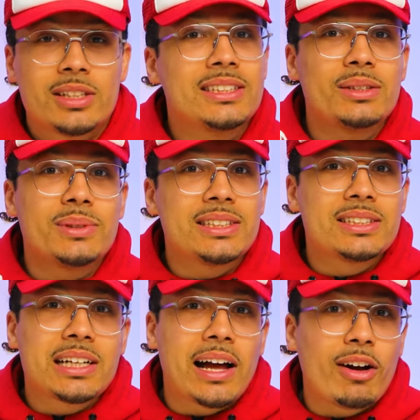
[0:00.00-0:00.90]
So let's see what these
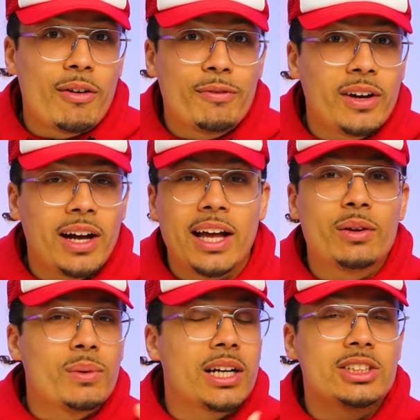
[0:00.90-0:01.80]
look like on foot, and
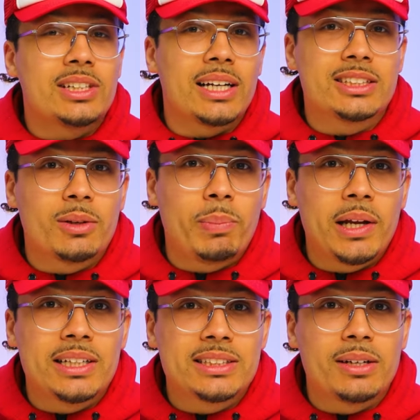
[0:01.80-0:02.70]
then we'll get you guys'
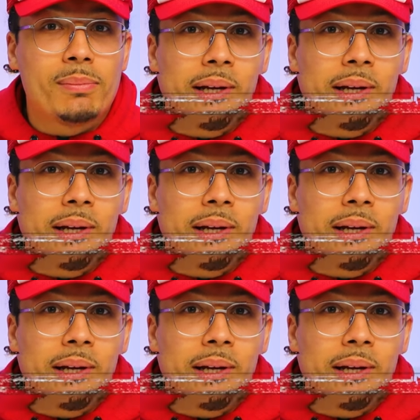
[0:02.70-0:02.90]
opinions in a